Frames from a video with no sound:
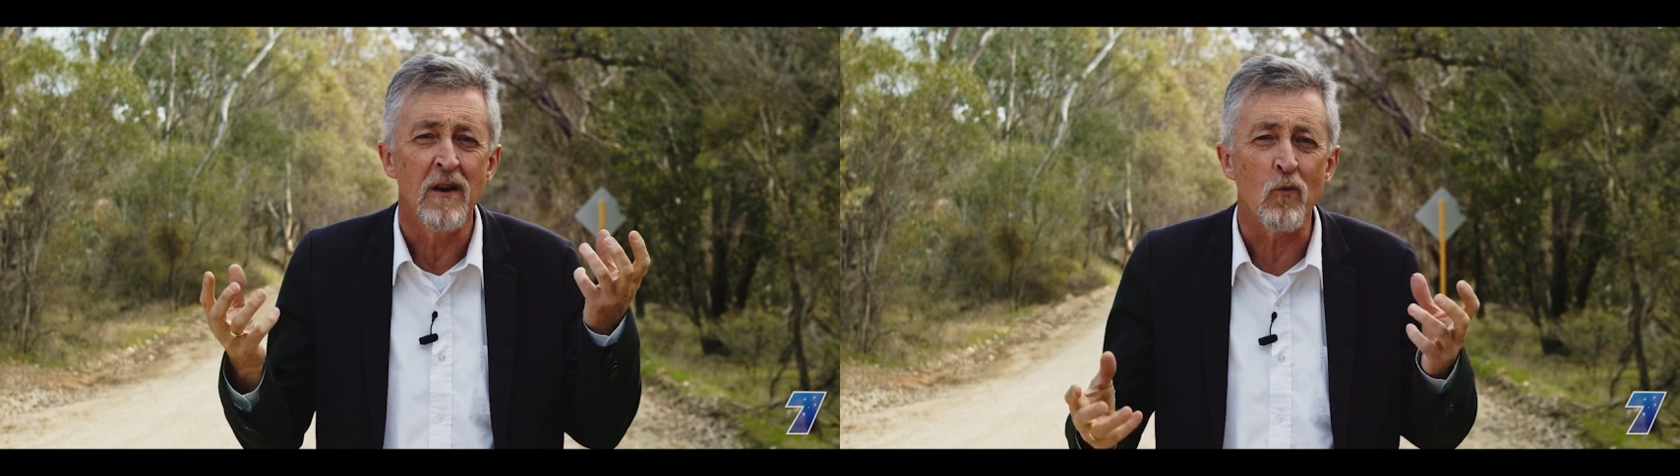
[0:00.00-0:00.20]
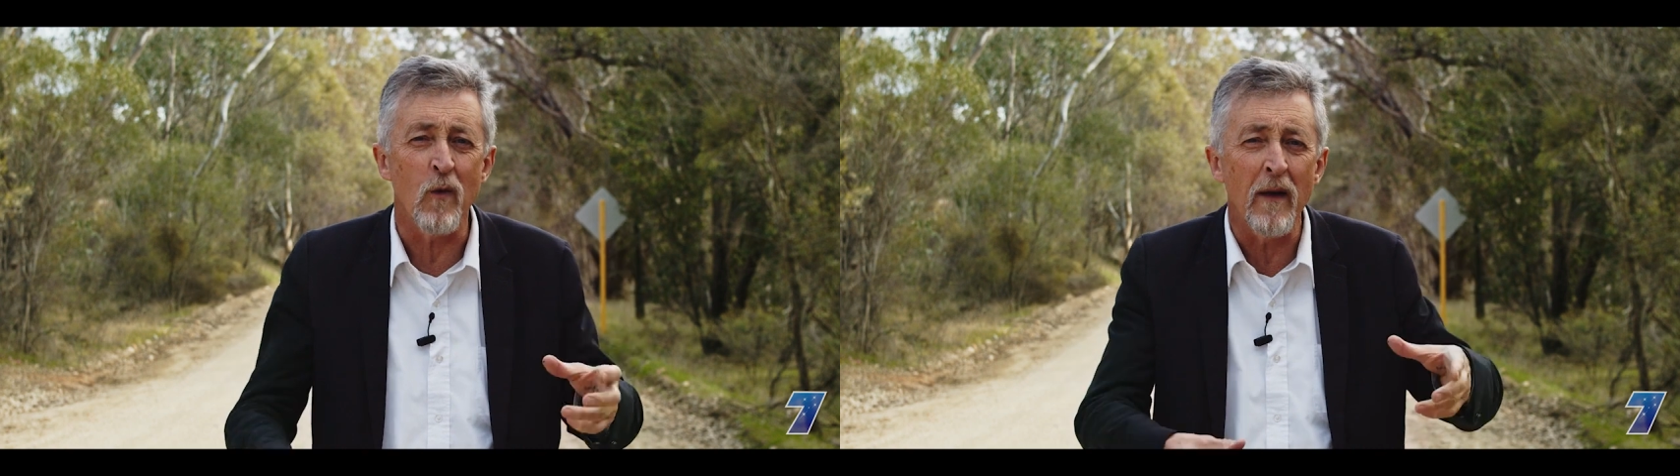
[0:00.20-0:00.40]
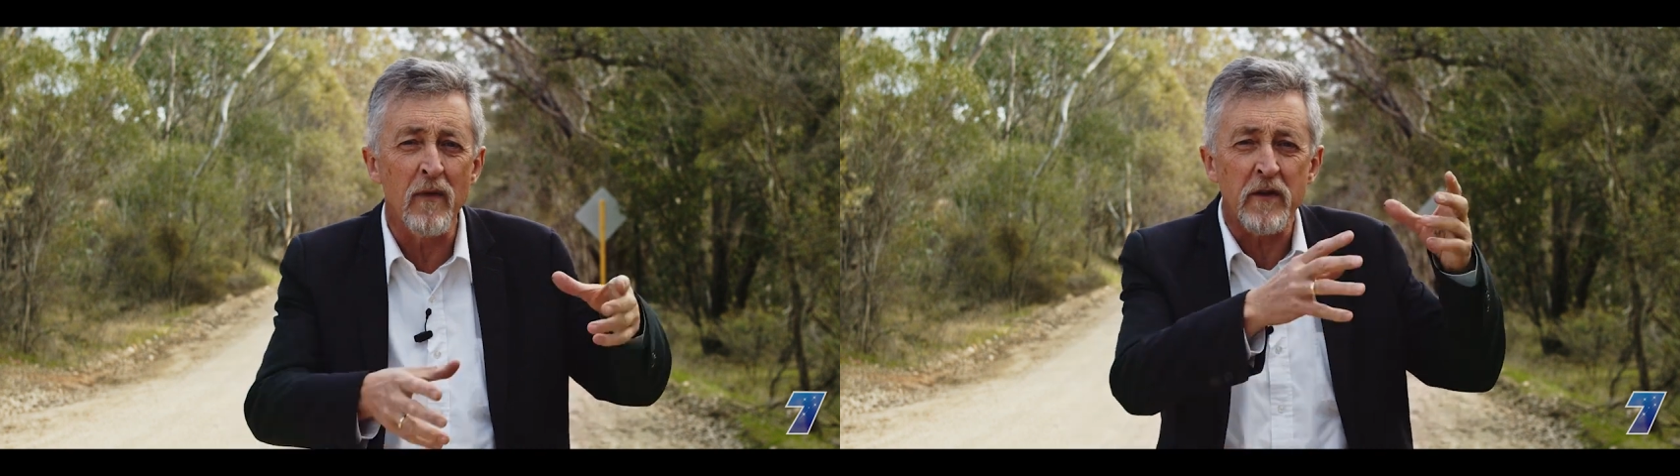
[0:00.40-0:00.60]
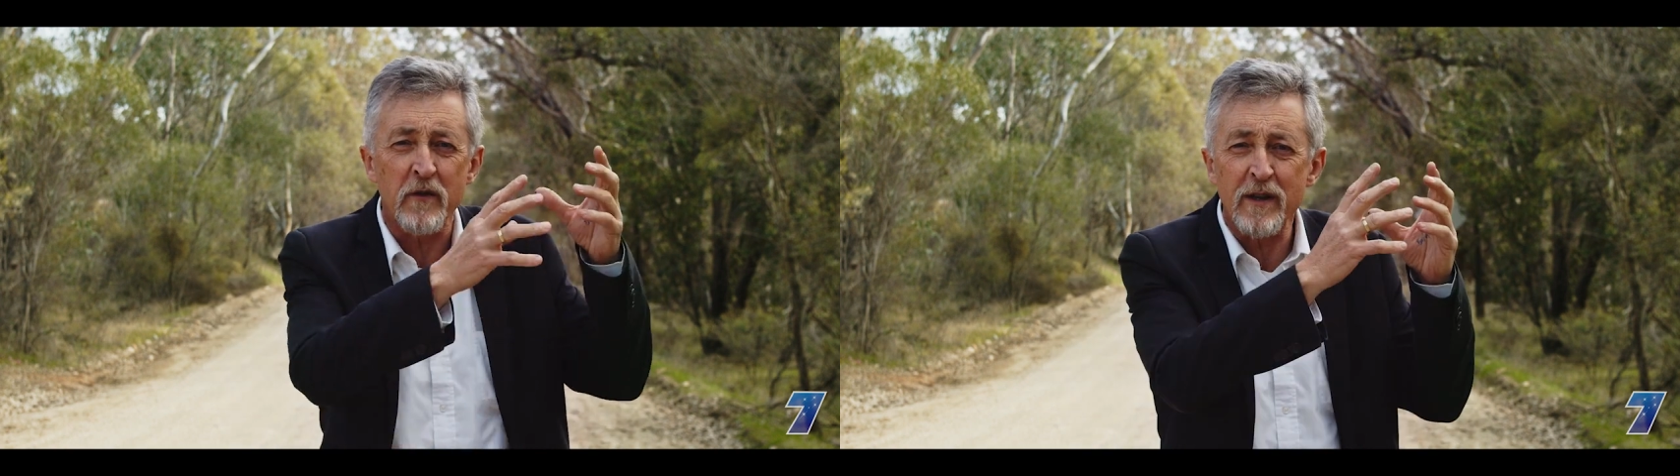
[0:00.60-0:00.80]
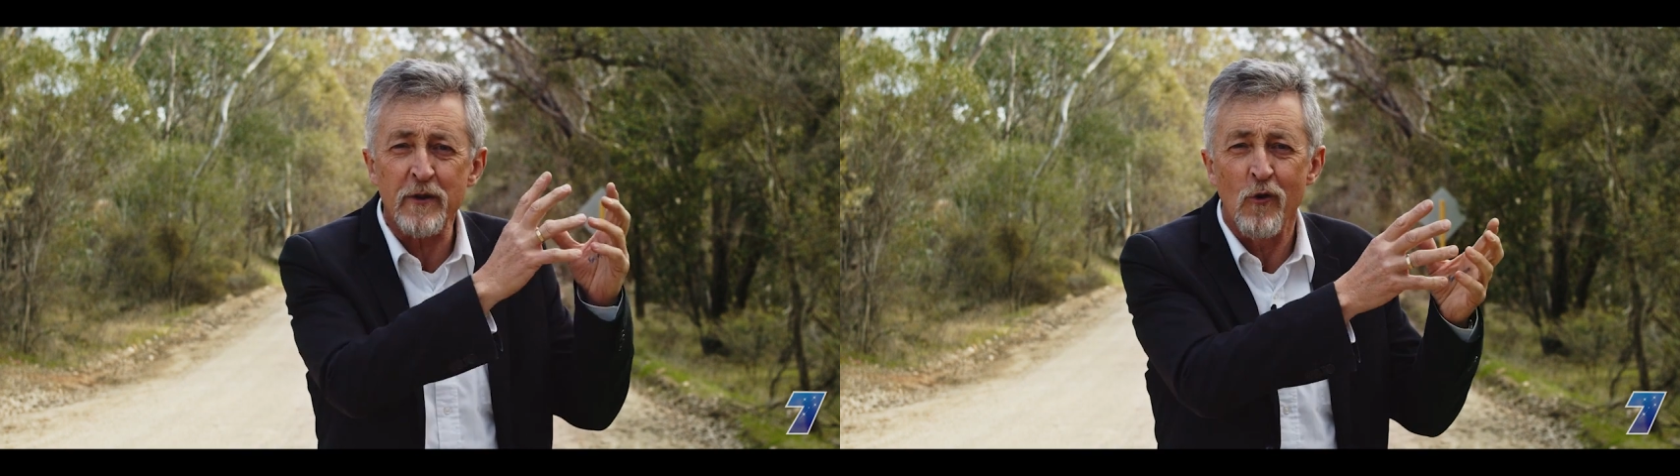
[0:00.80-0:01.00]
One, that
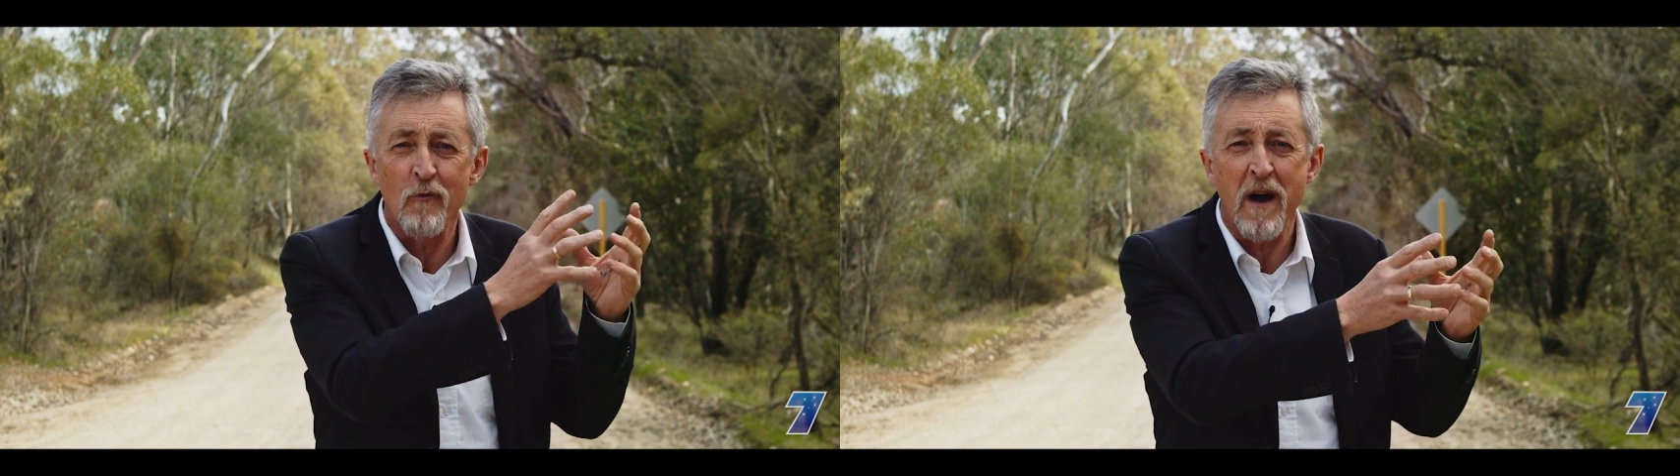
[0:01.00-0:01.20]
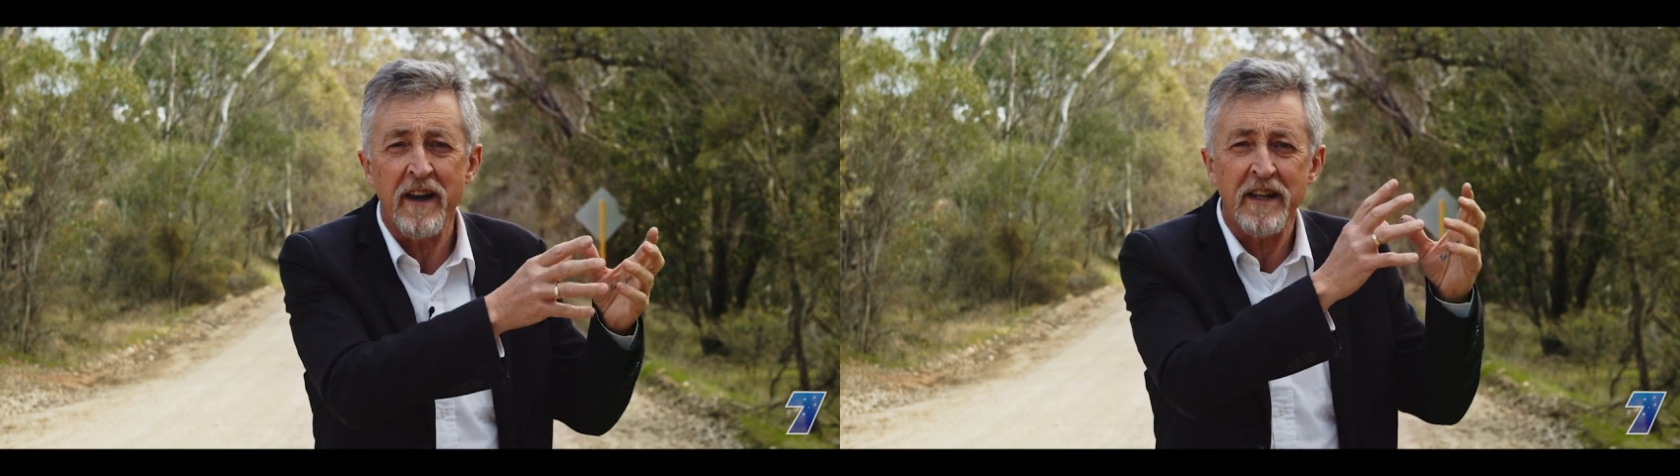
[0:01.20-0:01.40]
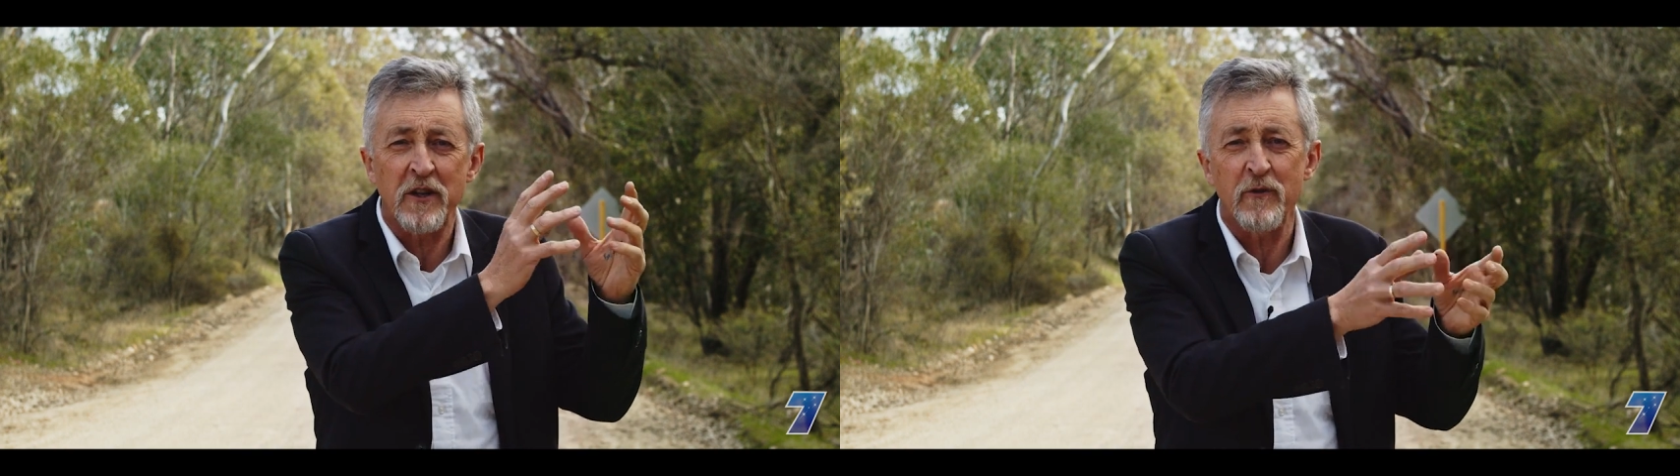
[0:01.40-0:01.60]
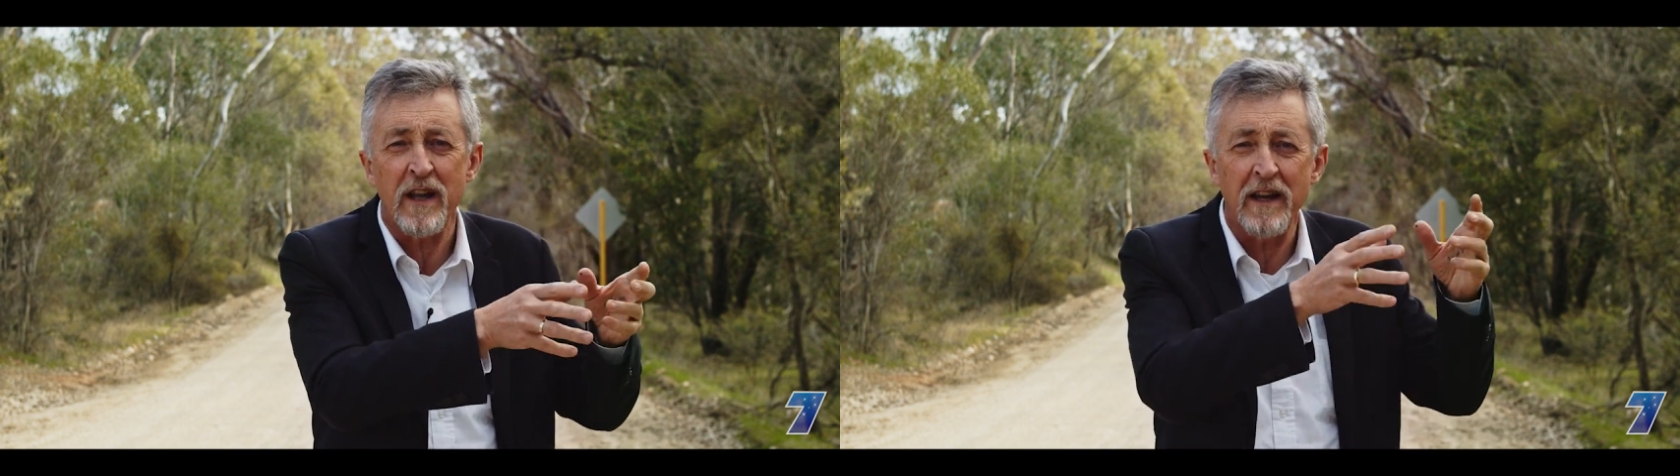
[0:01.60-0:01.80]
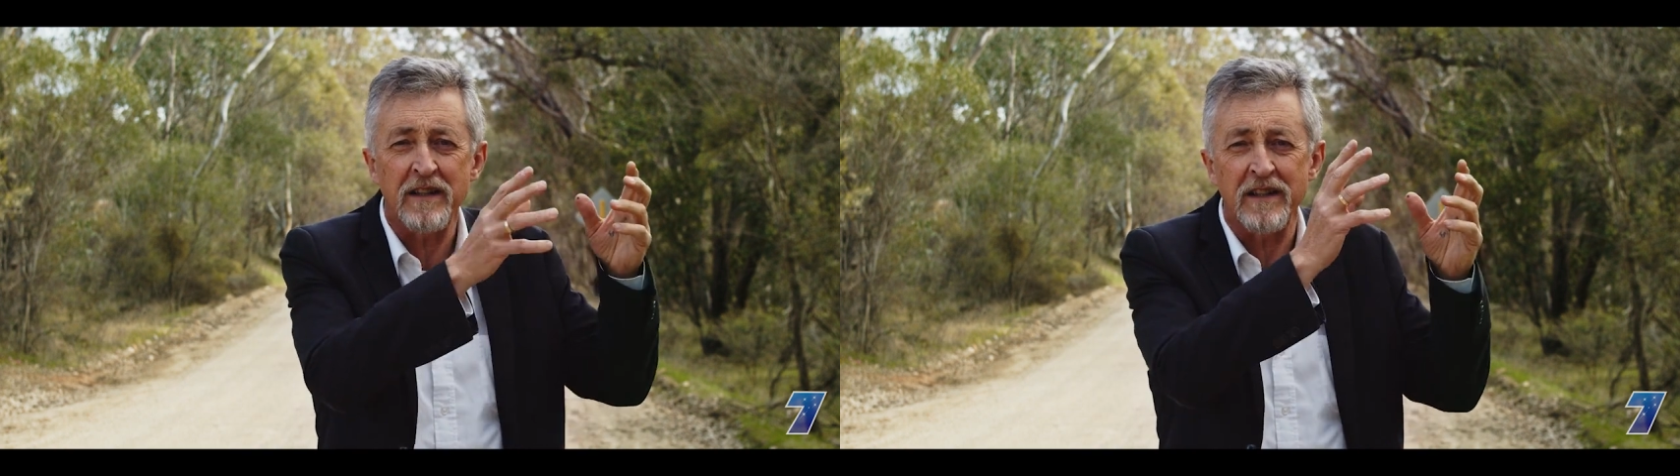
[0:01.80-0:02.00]
there is an almighty
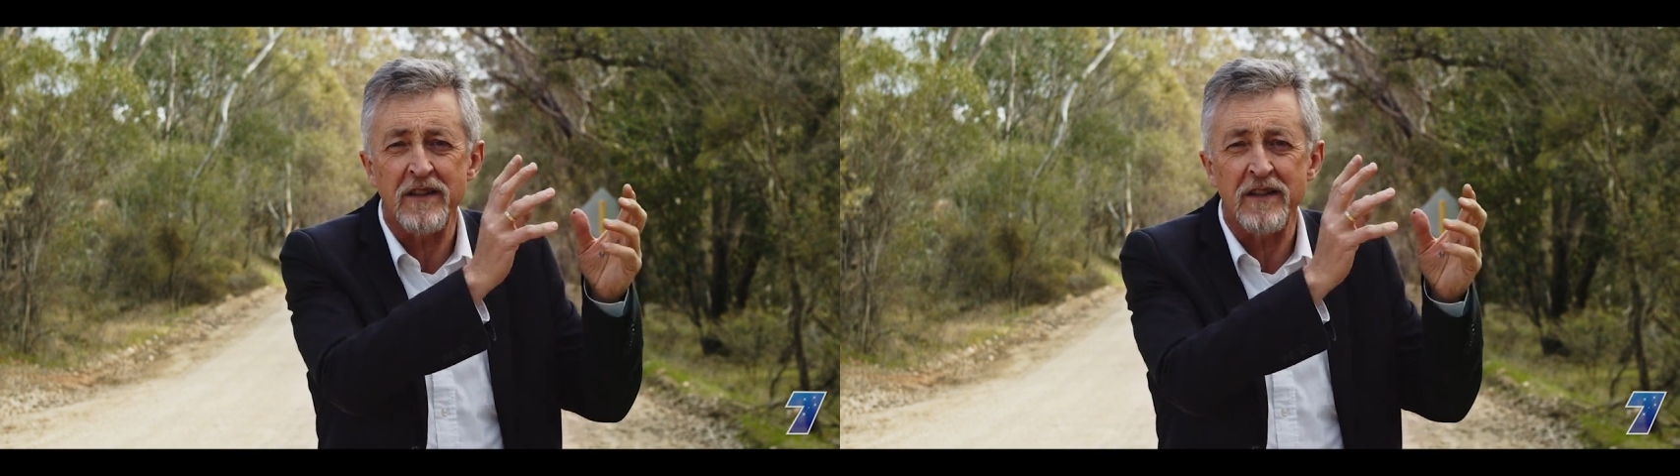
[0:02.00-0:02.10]
creator,